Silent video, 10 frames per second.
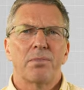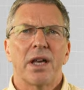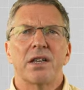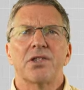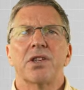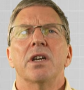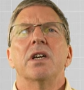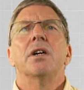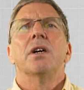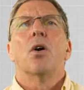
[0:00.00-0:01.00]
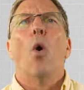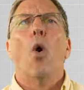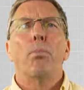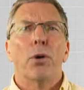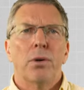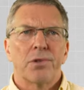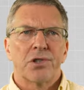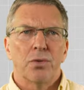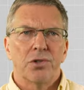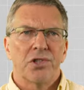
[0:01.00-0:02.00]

as all-purpose goods.